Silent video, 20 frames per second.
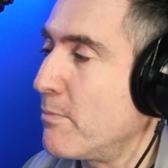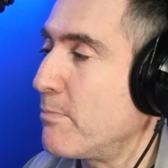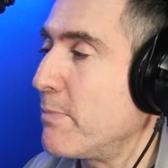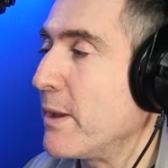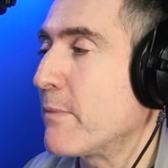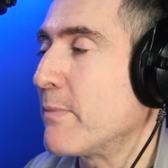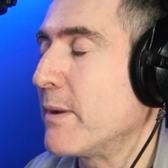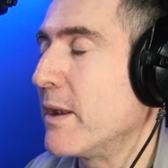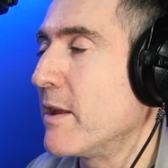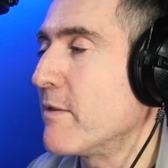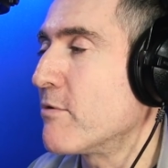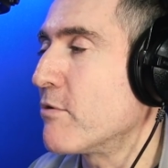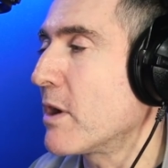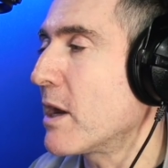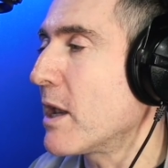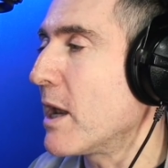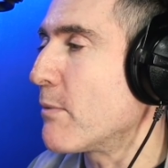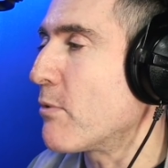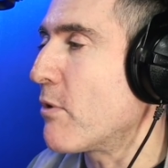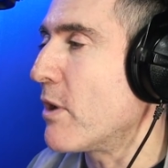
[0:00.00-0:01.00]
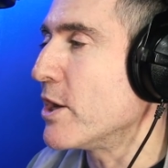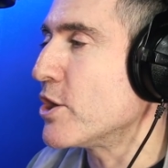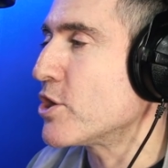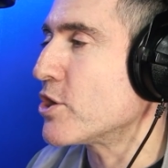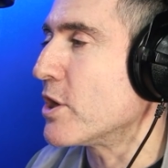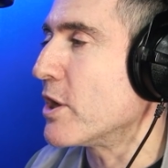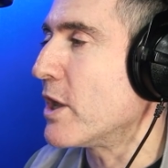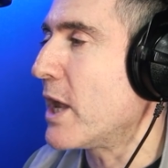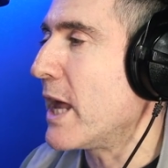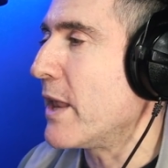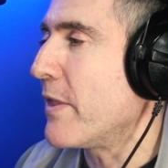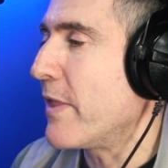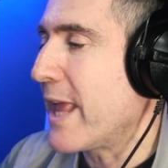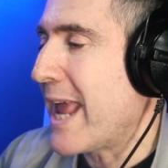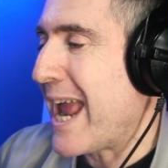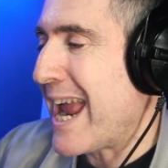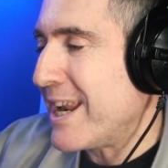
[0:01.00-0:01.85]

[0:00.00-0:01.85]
big believer in collaboration and the